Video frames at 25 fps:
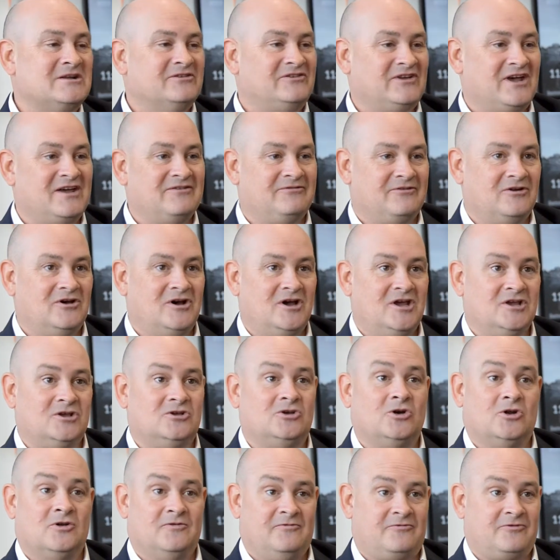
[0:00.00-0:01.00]
Dave and I
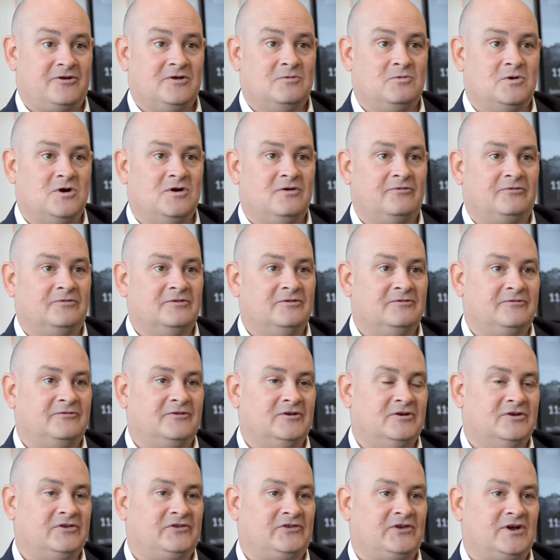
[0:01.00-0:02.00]
got on very well from the
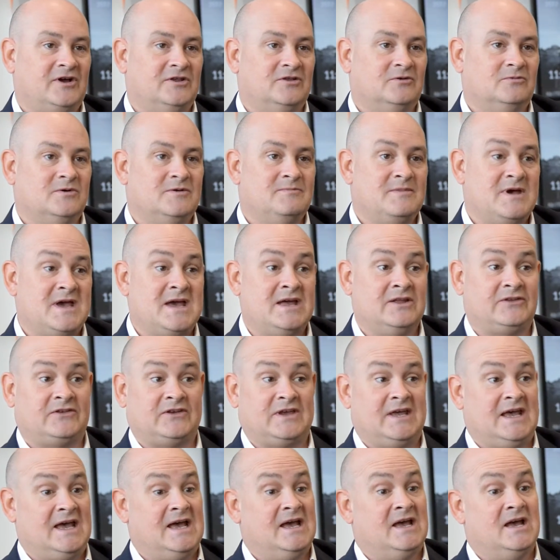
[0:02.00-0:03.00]
first time that we
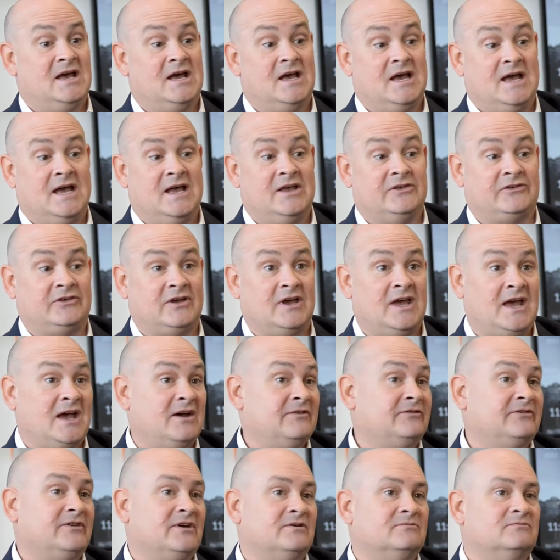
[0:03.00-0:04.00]
met, as I
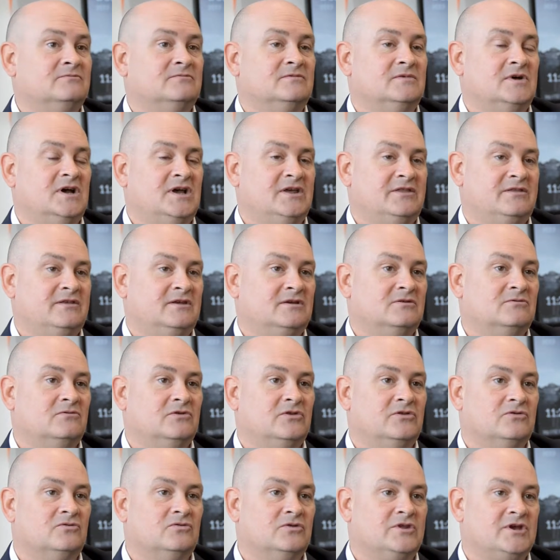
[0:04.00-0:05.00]
have done, I think,
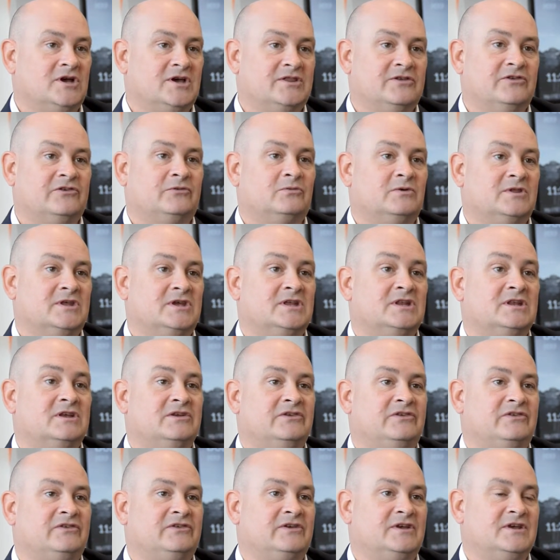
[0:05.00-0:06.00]
with all the others within
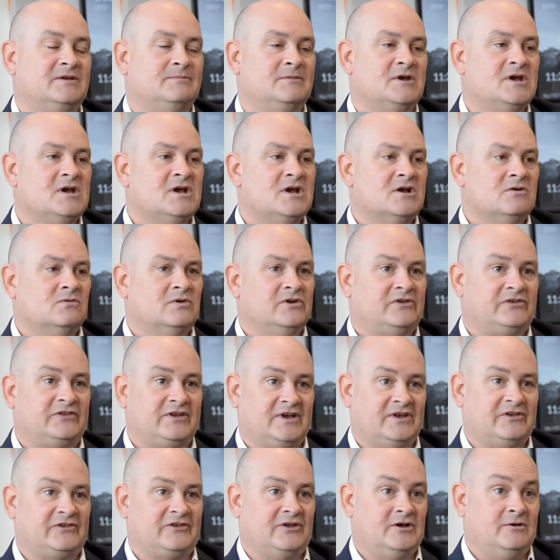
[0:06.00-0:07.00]
his team, which
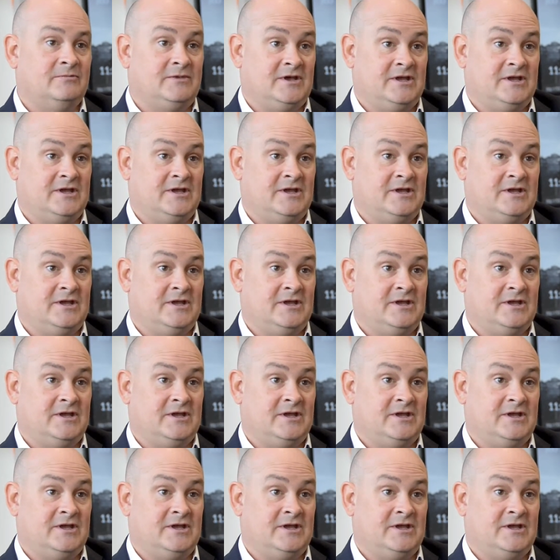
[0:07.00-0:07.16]
does help.